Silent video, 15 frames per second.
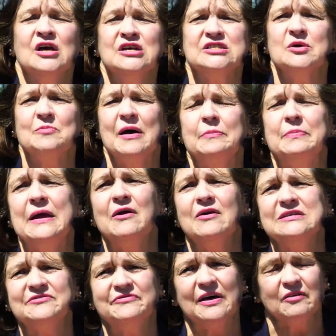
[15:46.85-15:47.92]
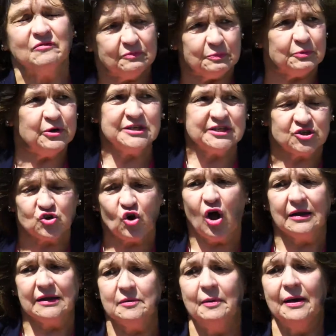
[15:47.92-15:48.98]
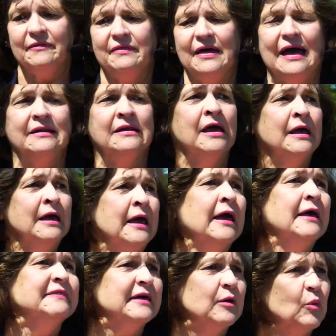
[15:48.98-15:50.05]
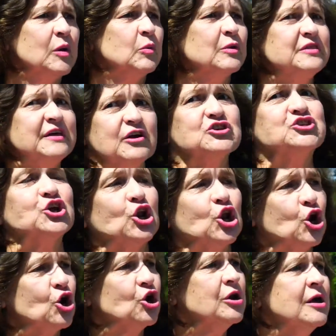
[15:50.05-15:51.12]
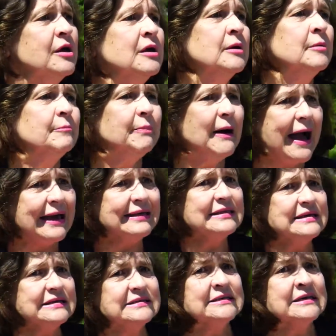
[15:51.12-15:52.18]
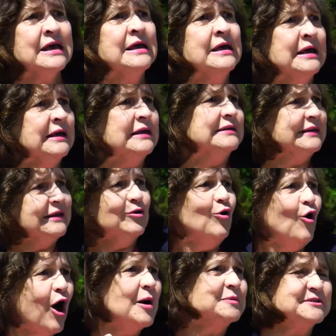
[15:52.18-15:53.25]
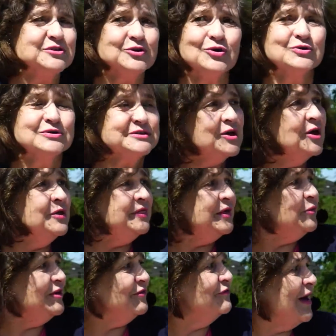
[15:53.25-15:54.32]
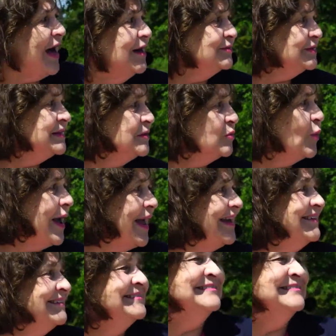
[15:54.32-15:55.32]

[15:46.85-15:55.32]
So my parents felt pretty strongly about that we were there to learn by these little obstacles that we found in the way.